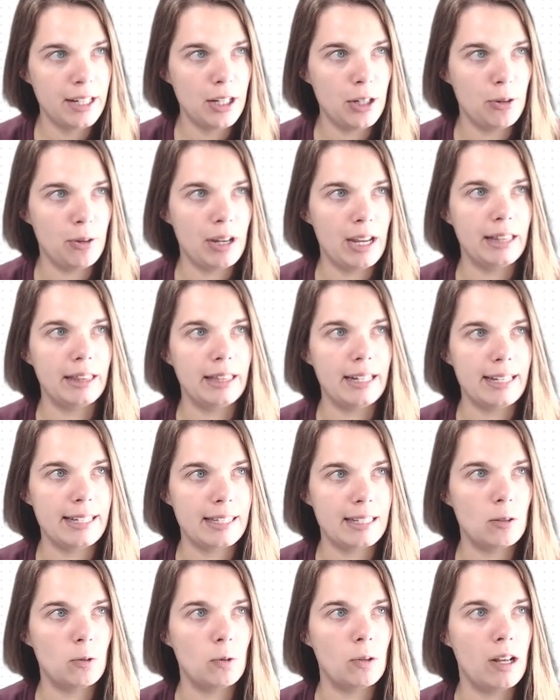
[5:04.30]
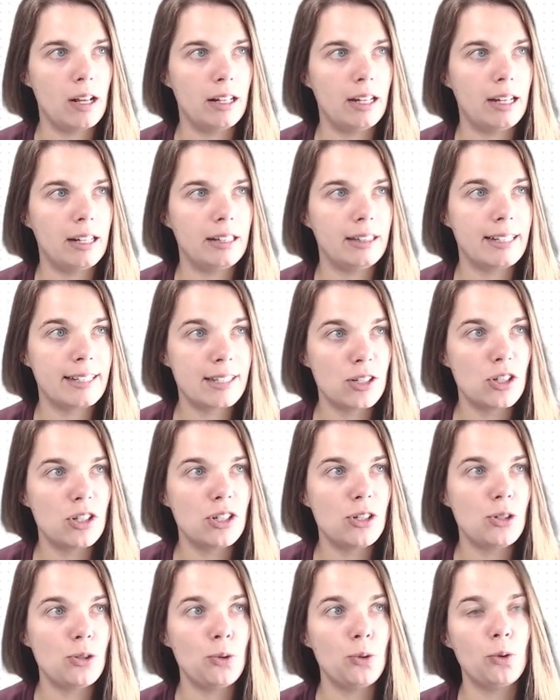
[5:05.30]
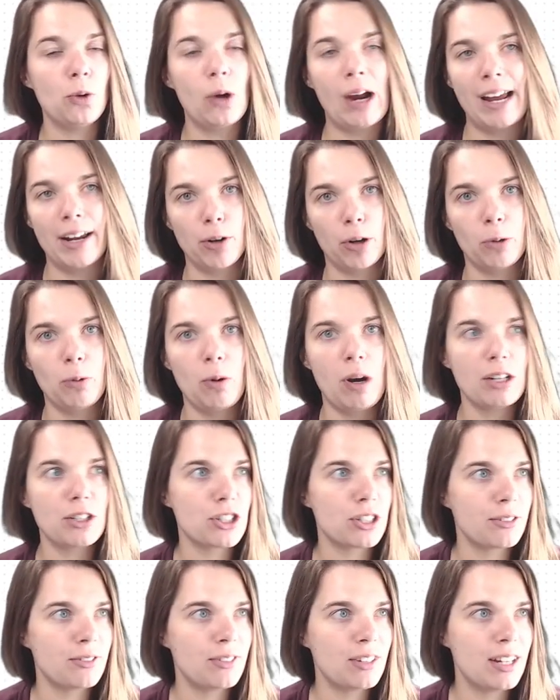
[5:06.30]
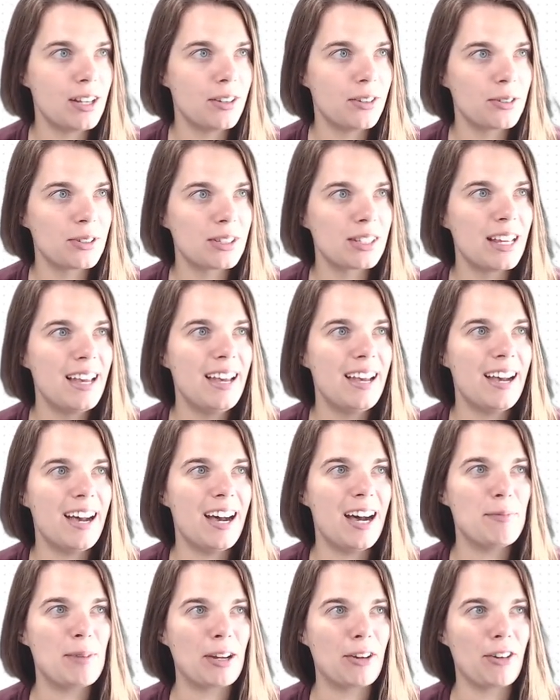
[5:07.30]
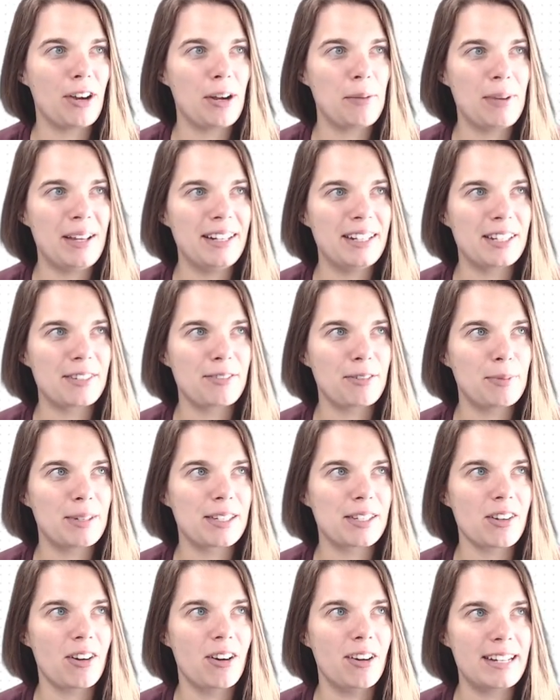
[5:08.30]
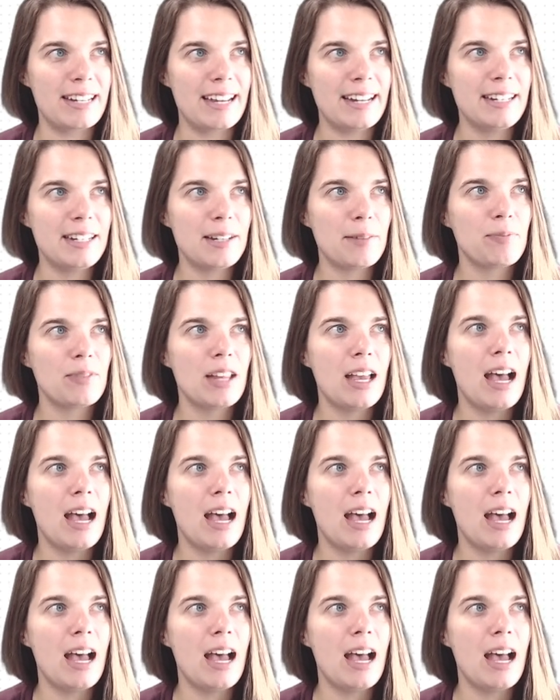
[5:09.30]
you can listen to and or watch the videos and create pins from this content.